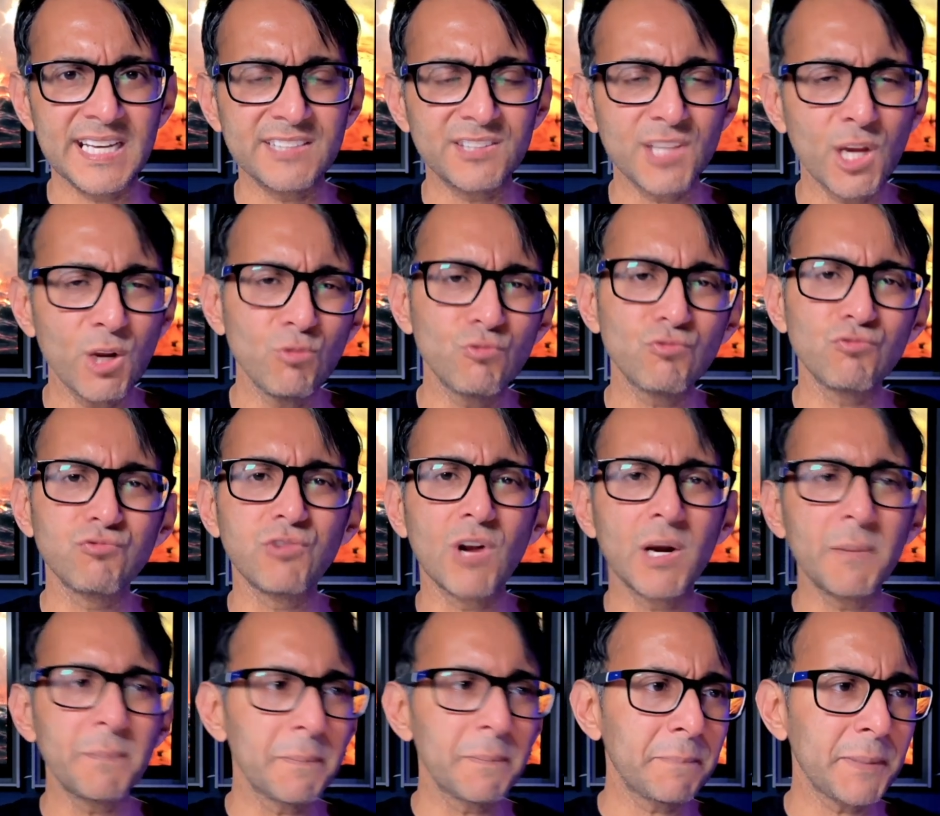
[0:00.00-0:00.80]
Don't
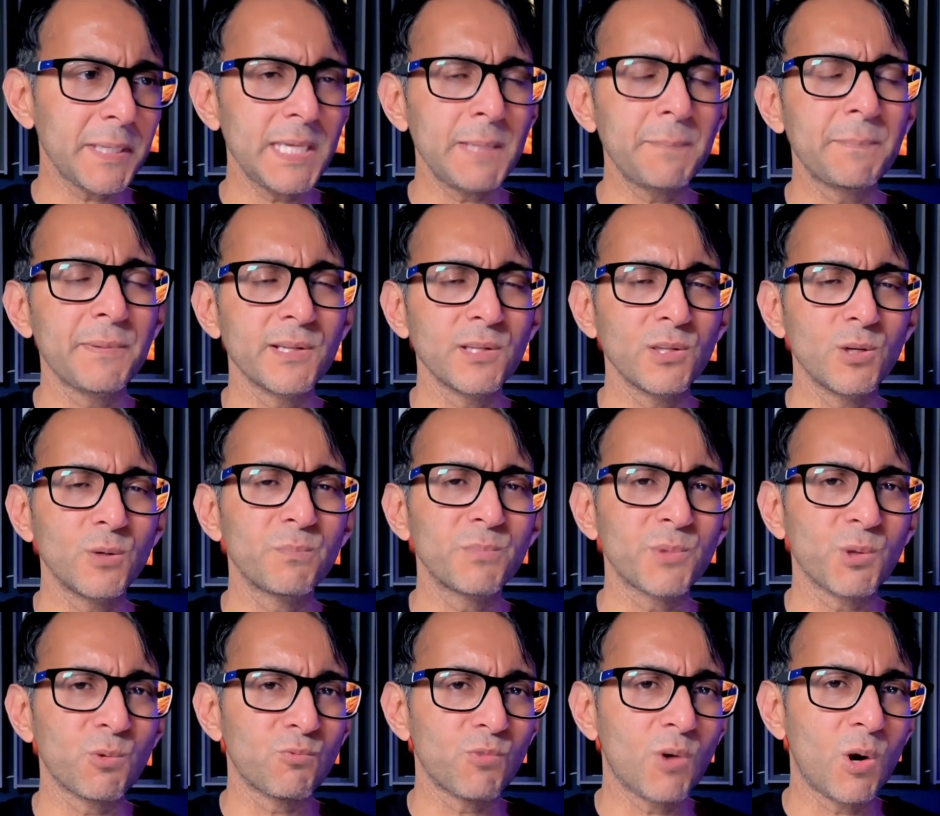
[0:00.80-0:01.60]
rub people up
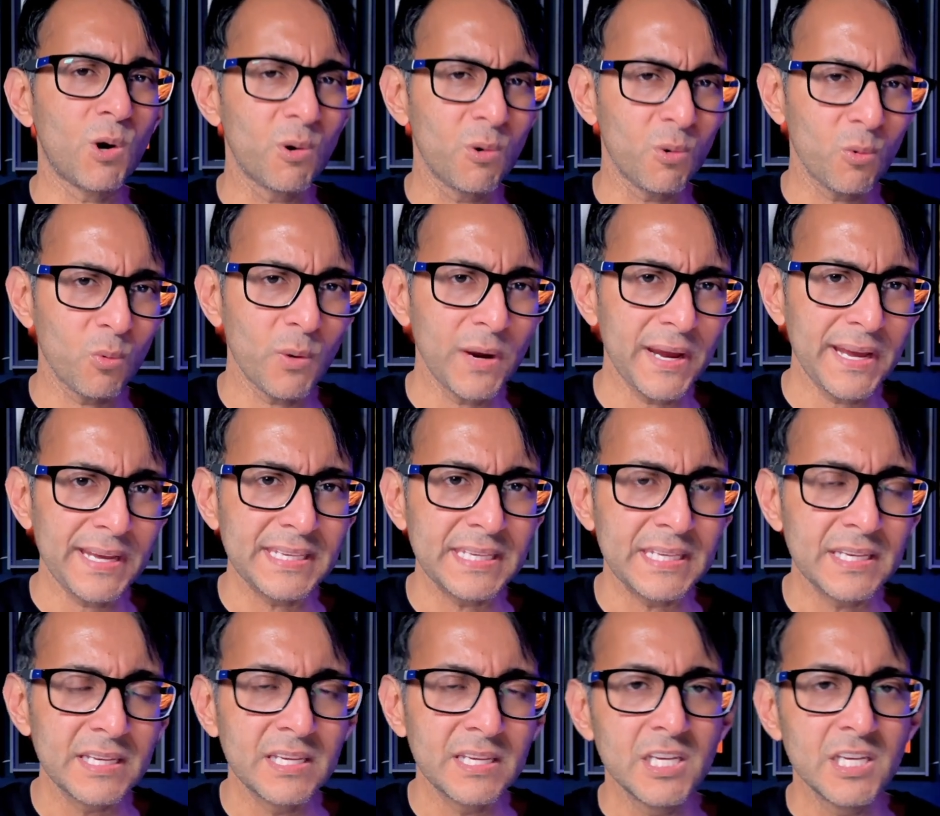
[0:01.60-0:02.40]
the wrong way.